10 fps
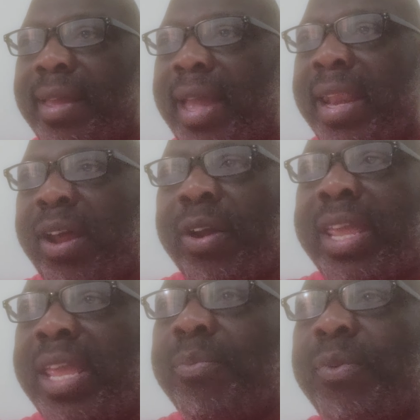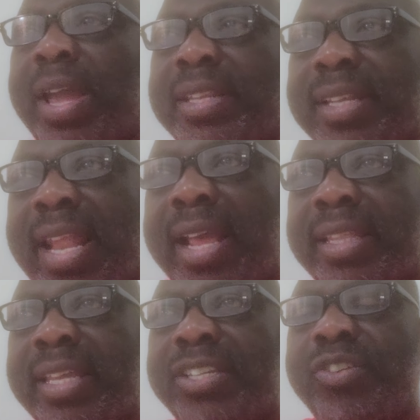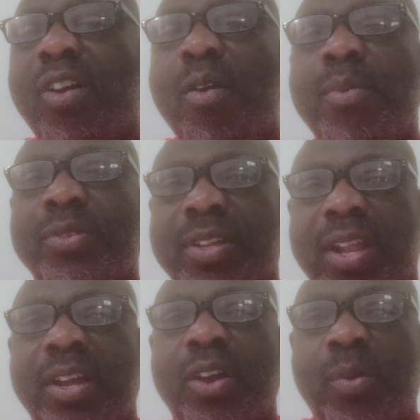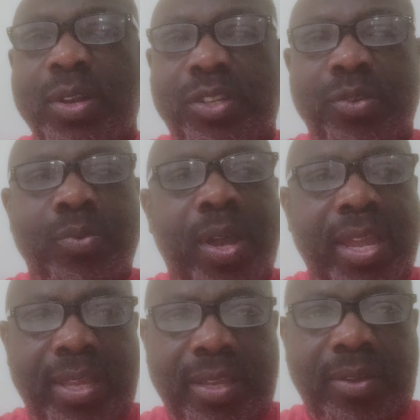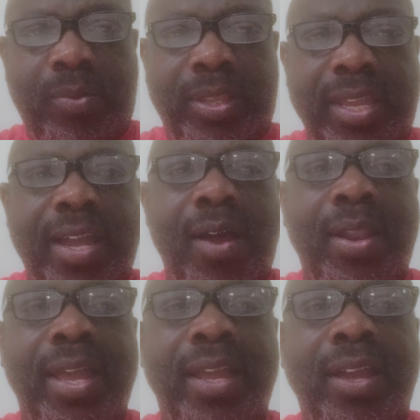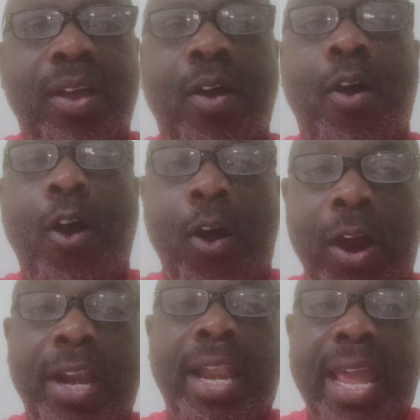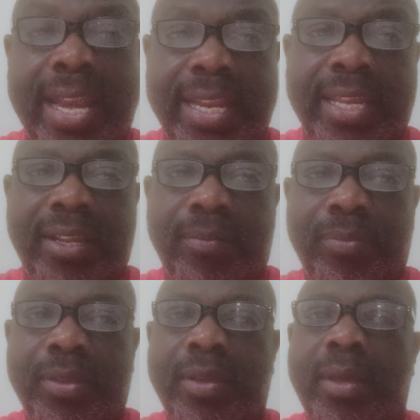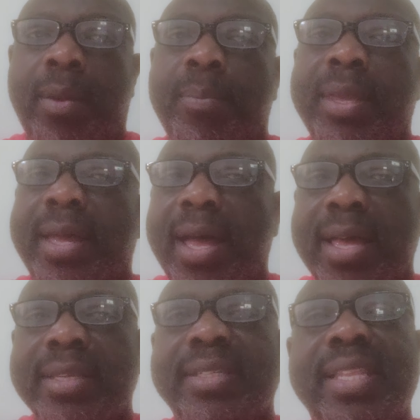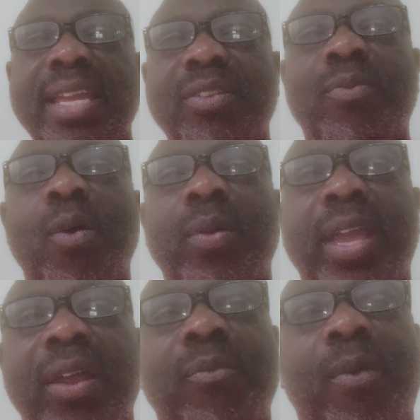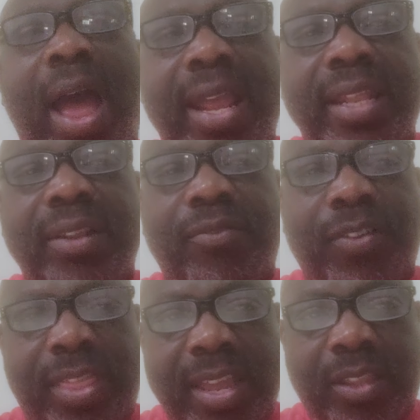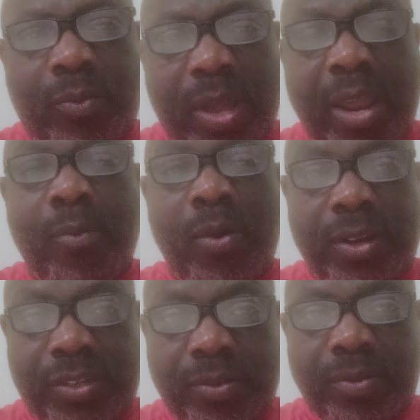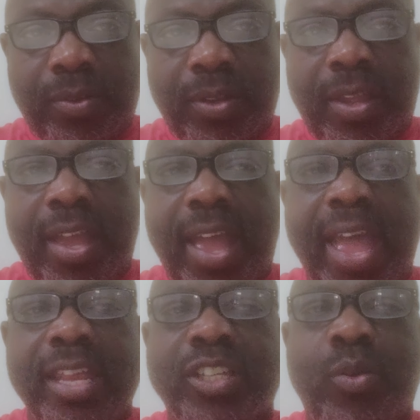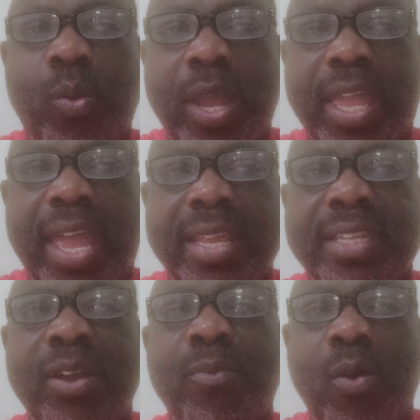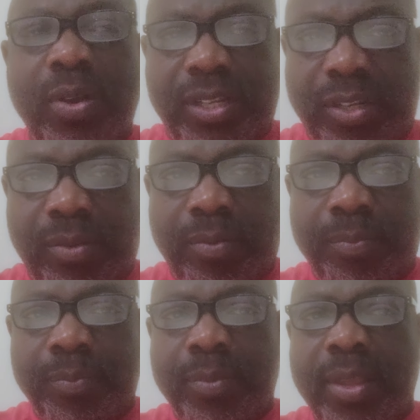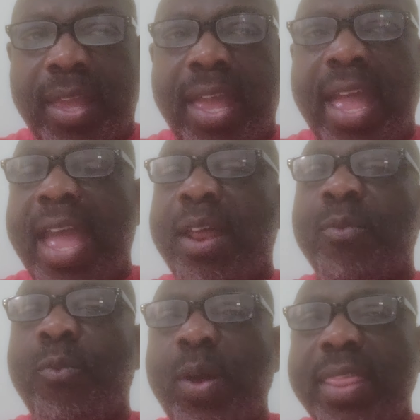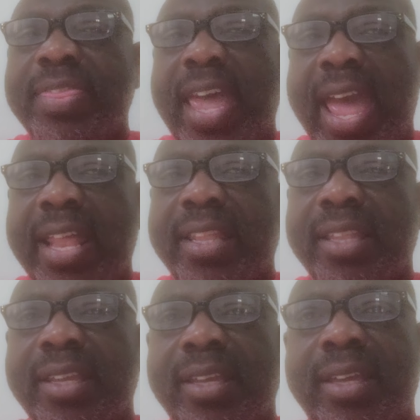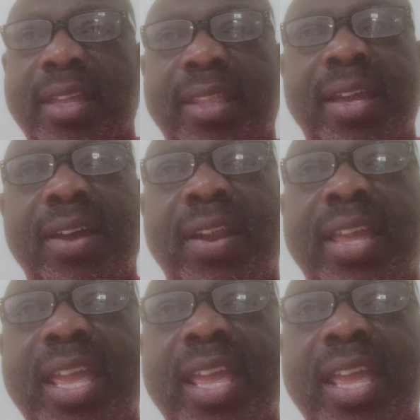and they are keep raising like this, you're almost going to go into a what they call a hard landing because things won't get right for the, the way they wanted to as quick as they wanted to. And with that, they're going to